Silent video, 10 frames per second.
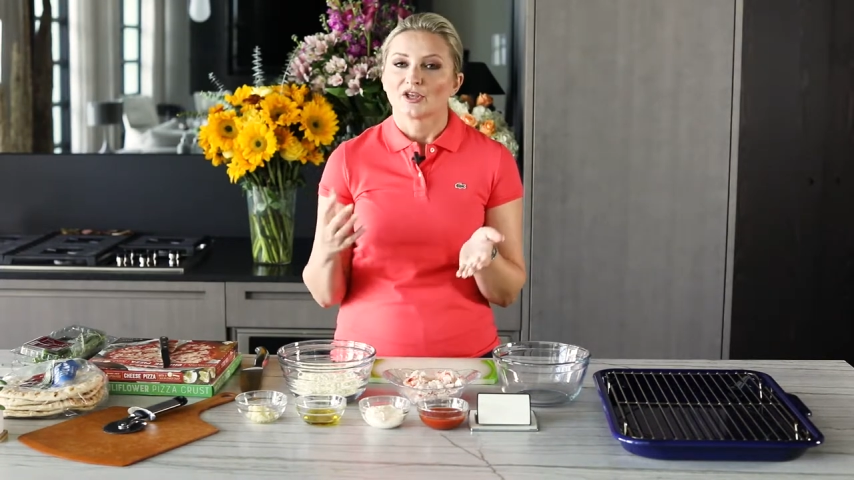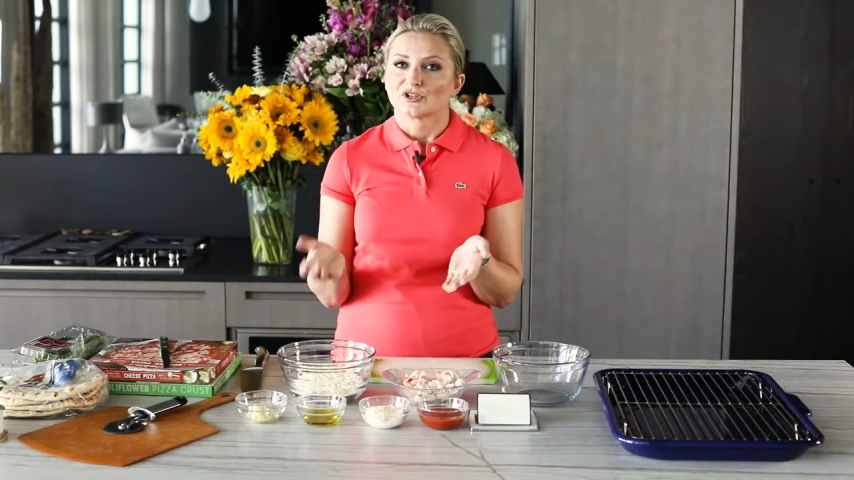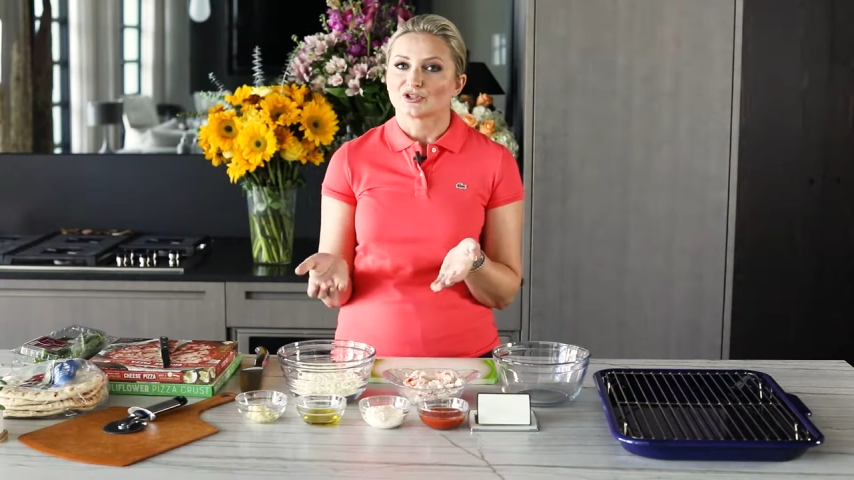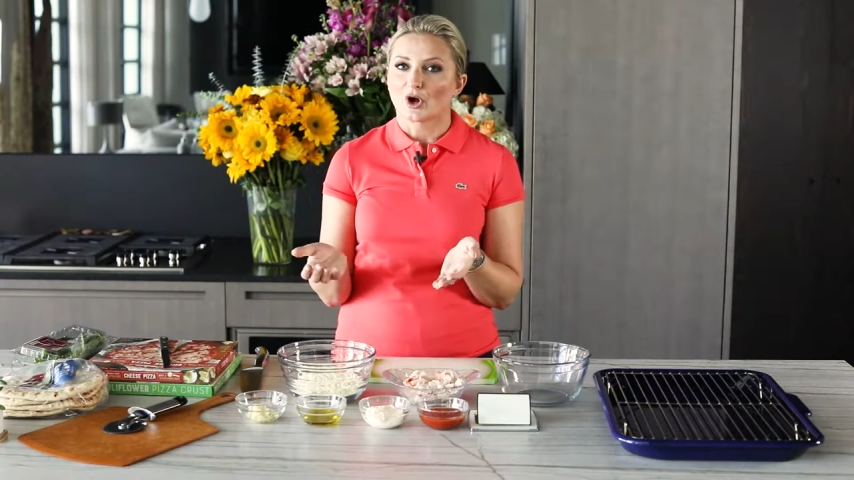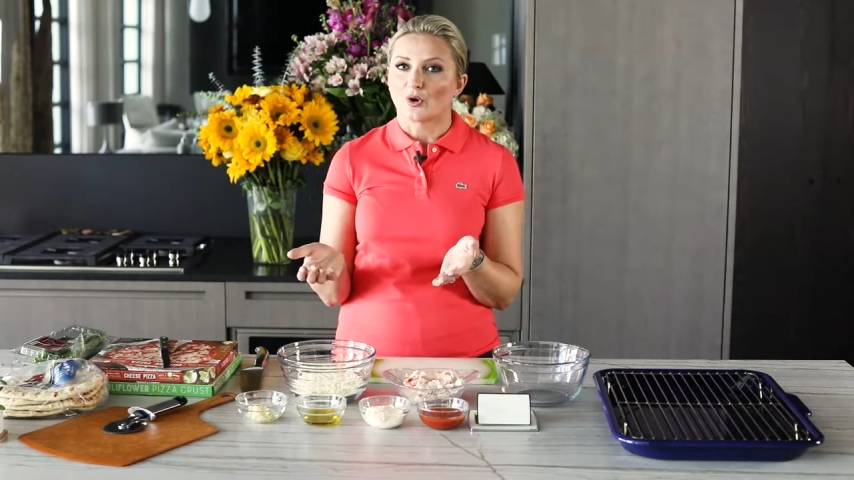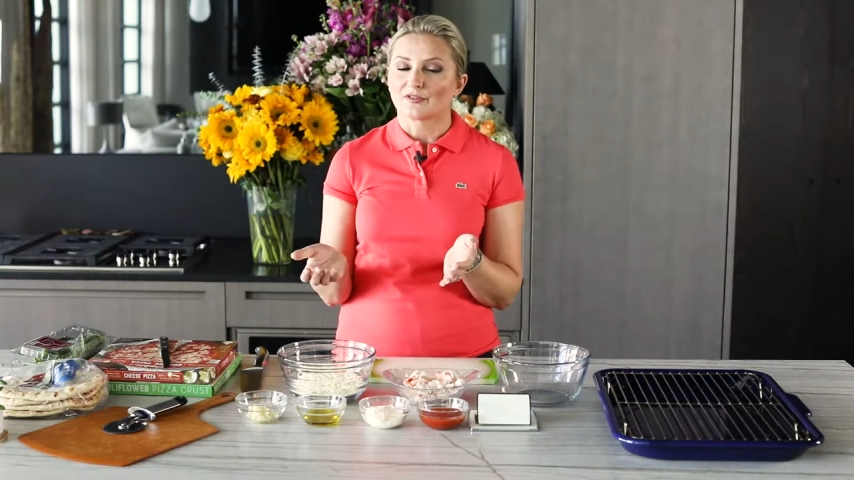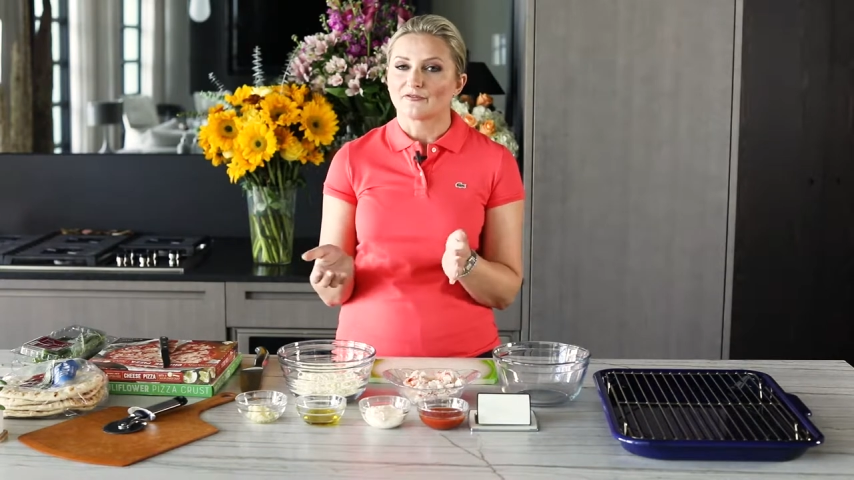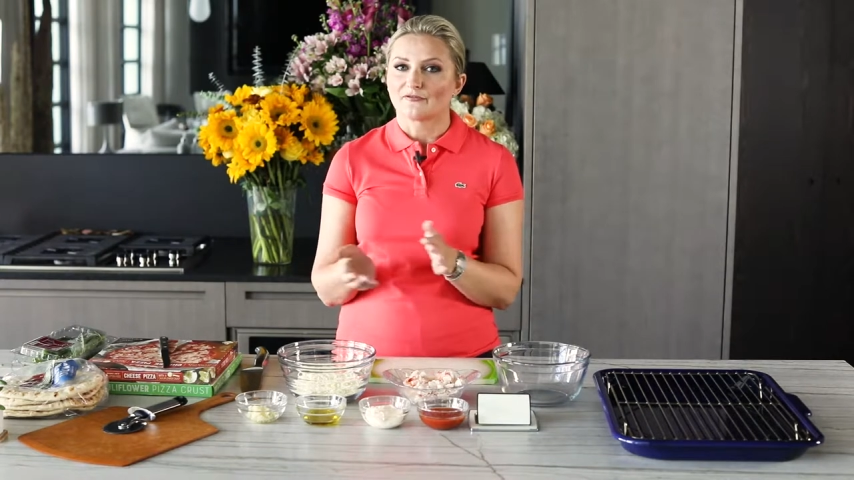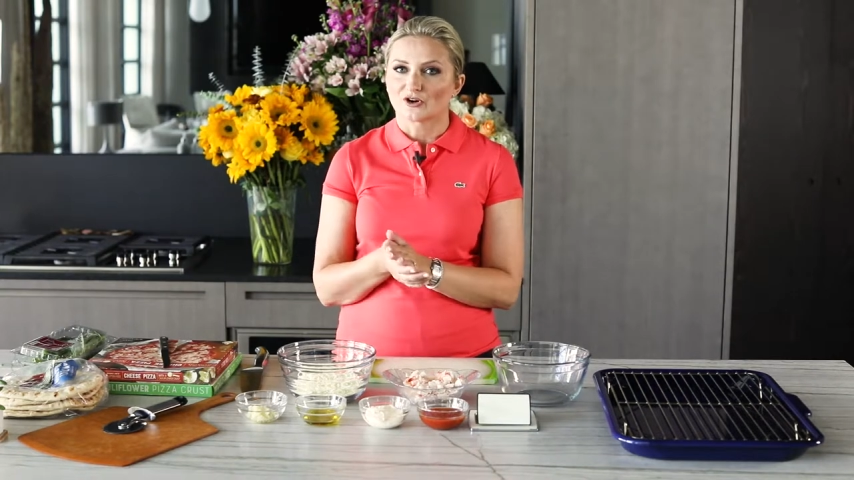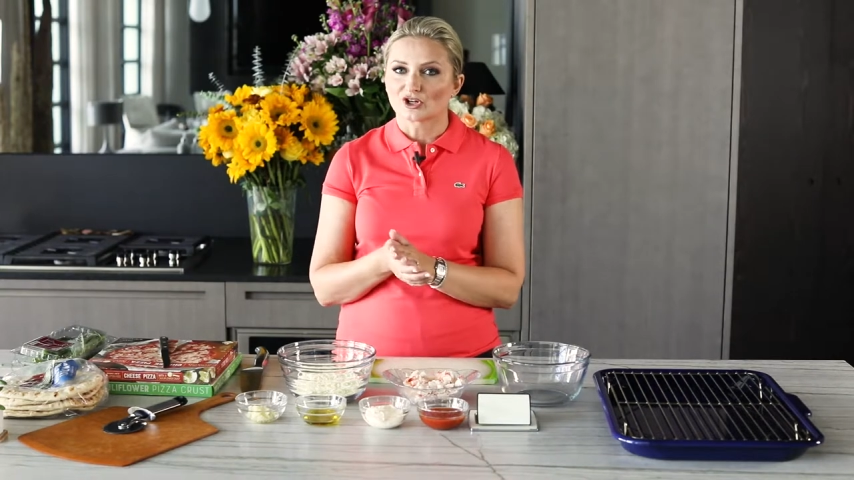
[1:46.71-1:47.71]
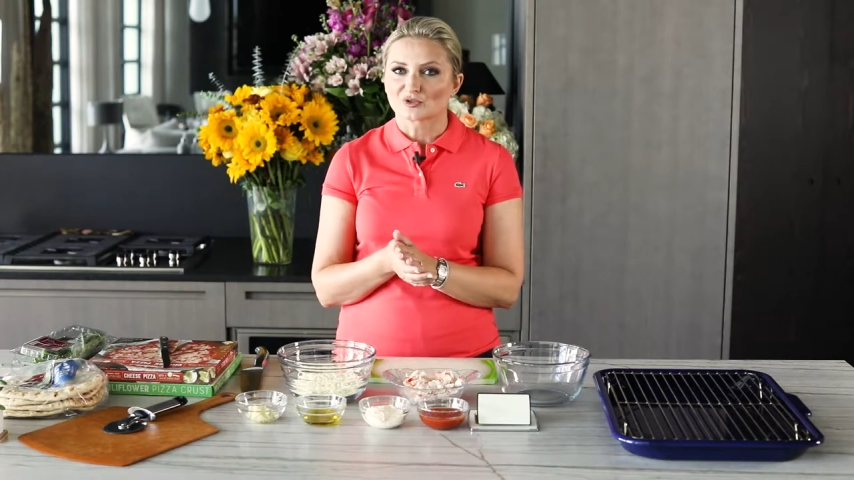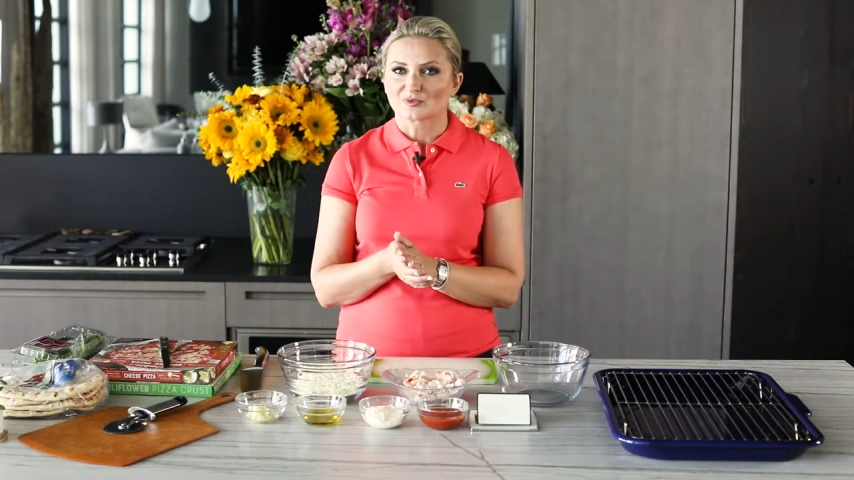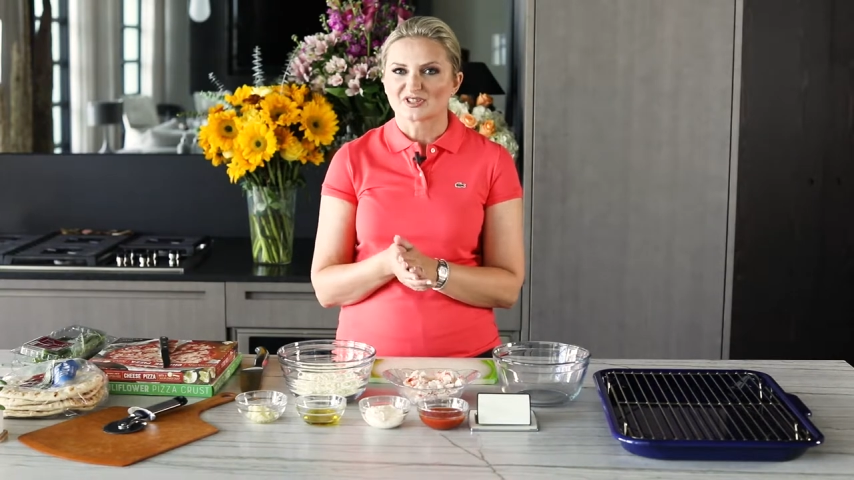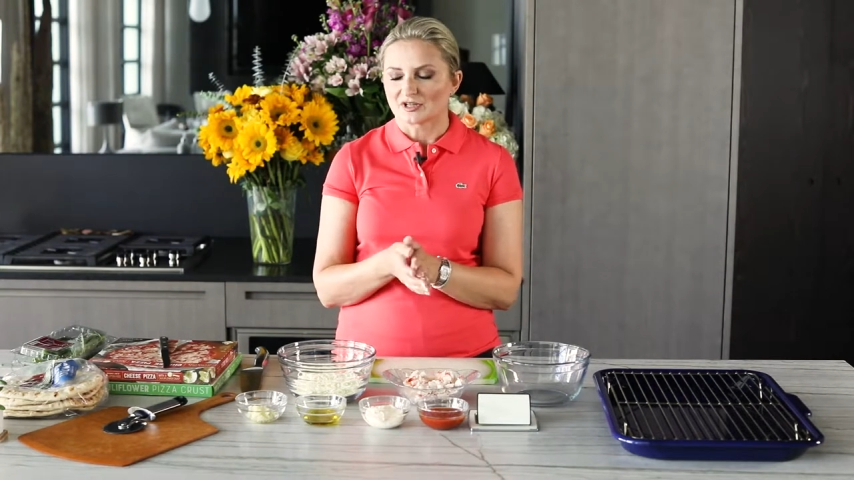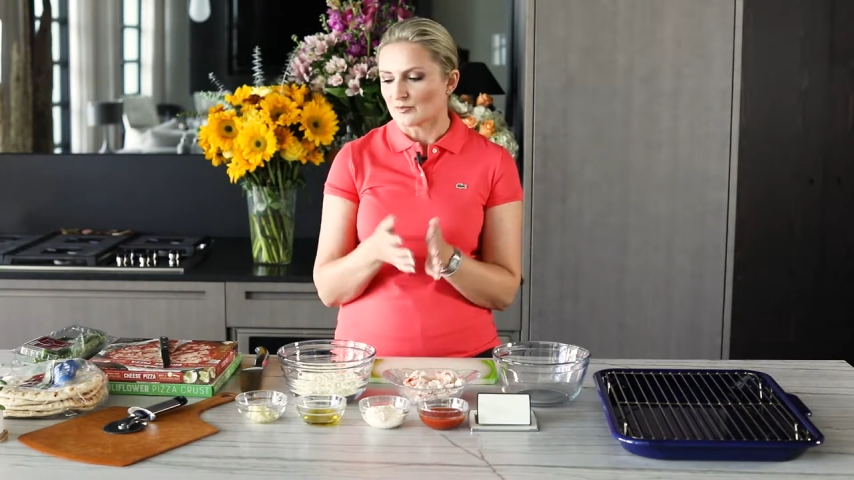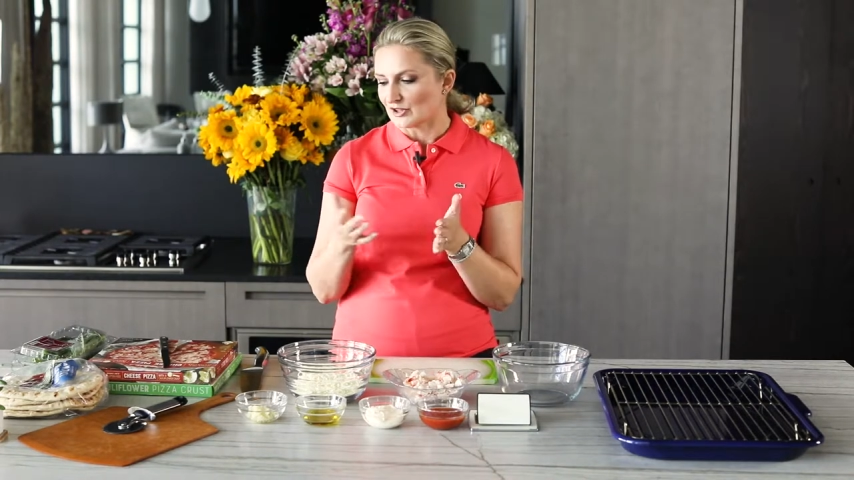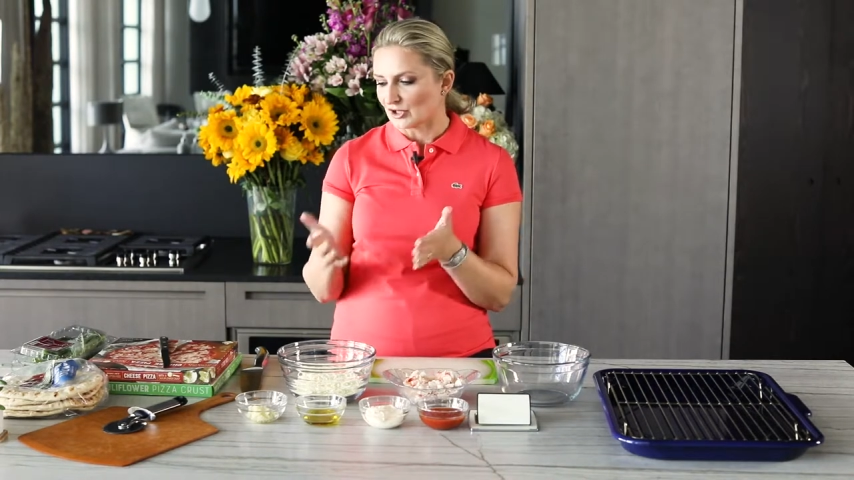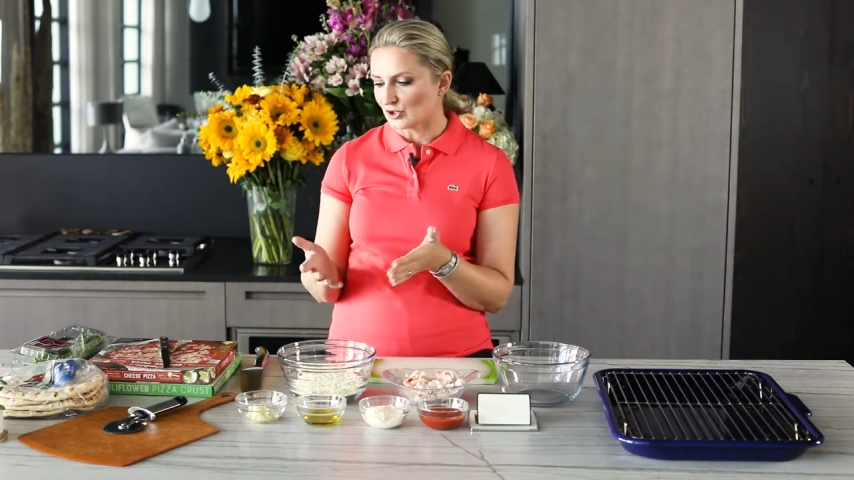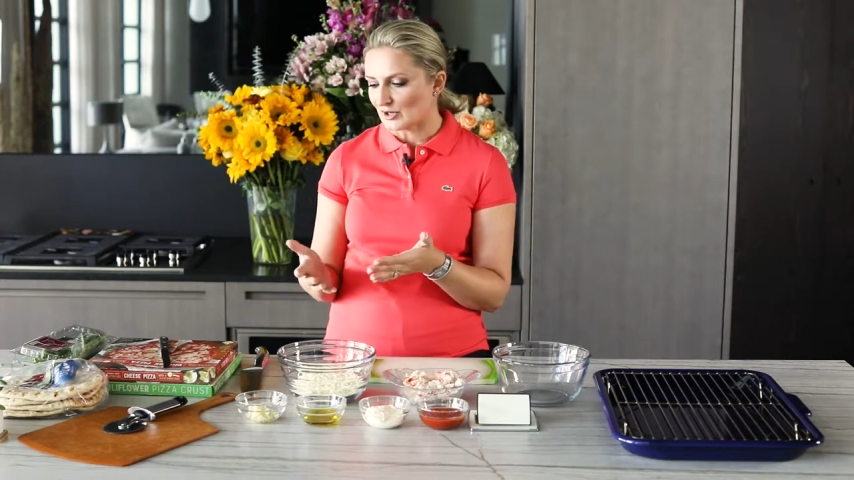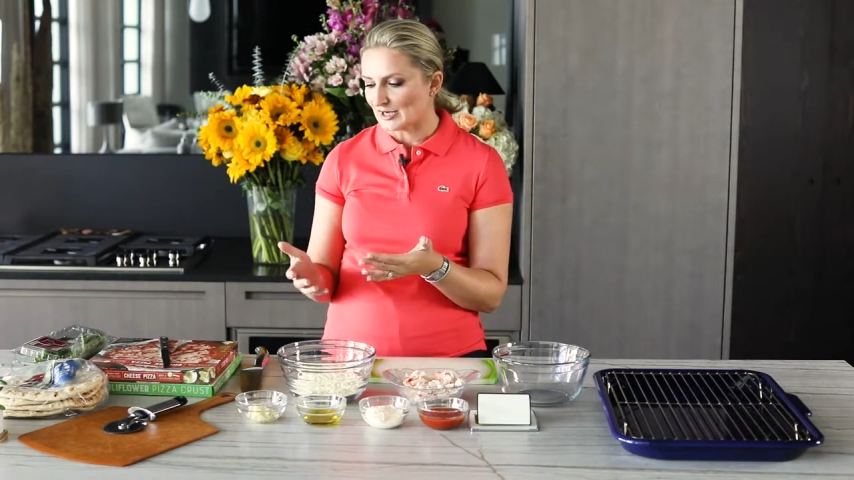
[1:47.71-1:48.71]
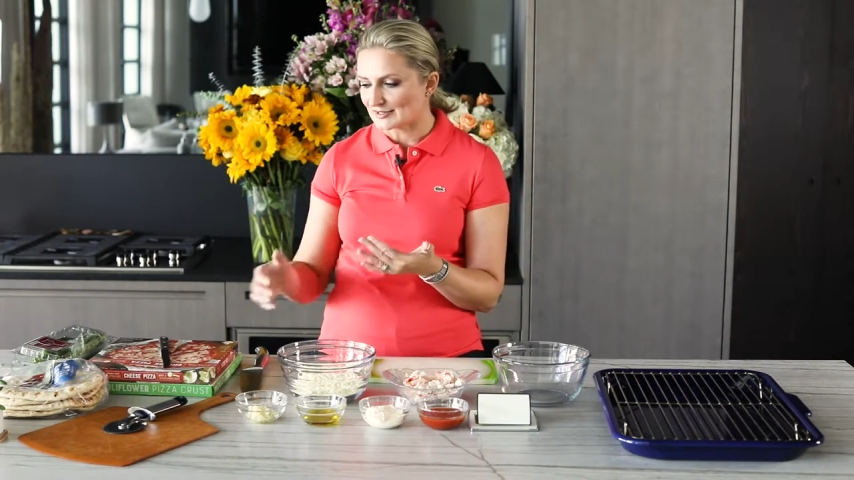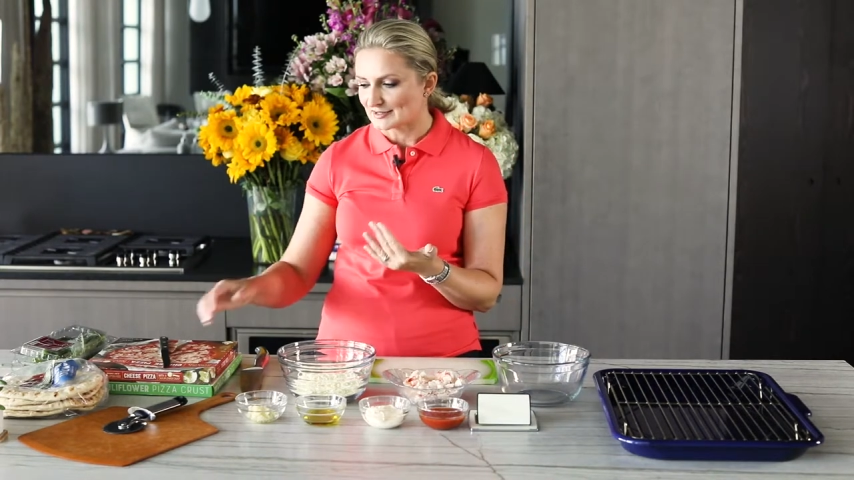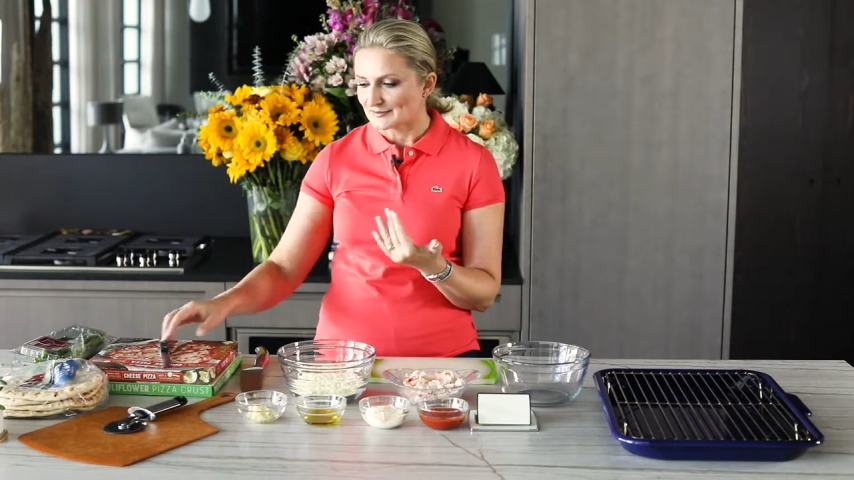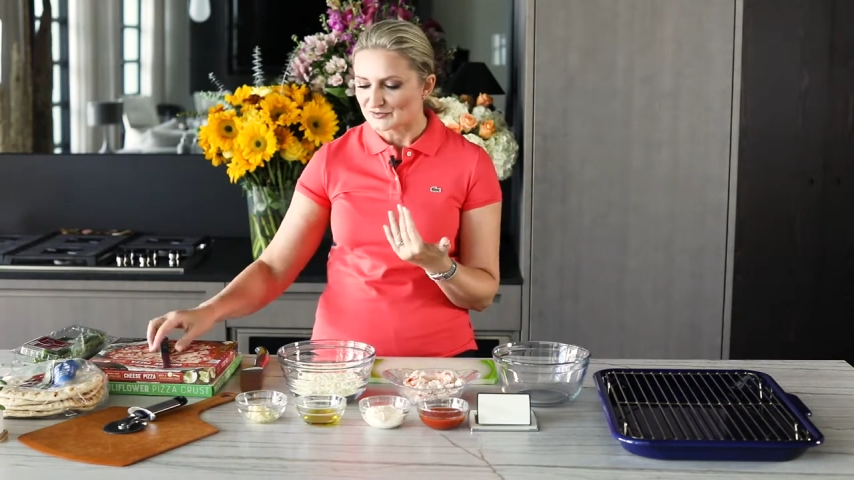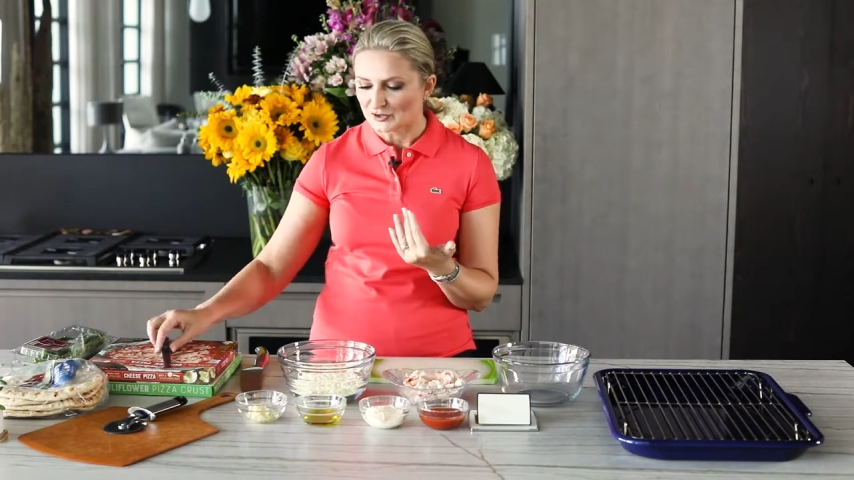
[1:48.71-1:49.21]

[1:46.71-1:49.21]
So the first, we'll start with the crust.